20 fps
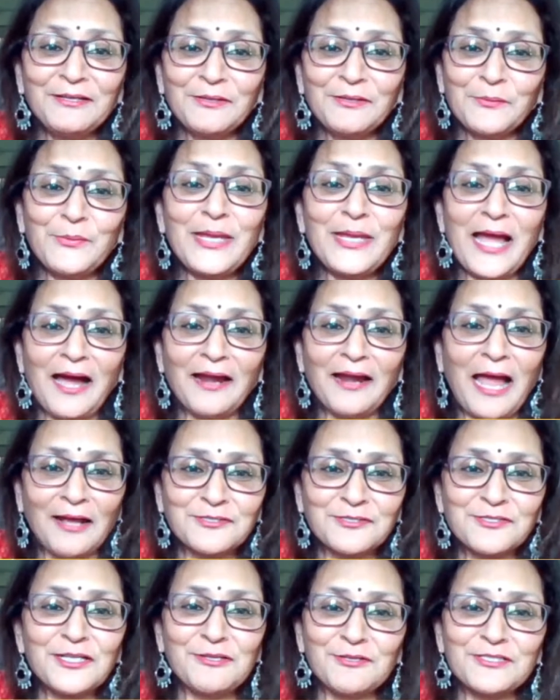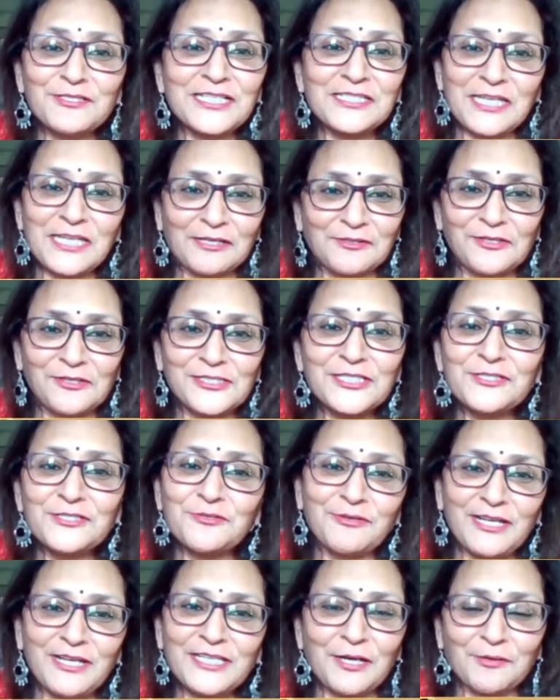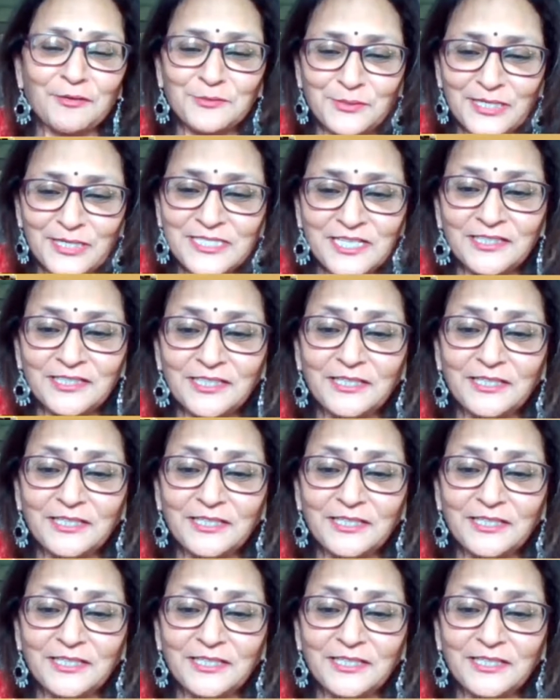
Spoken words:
we are actually using technology to reach out to each other,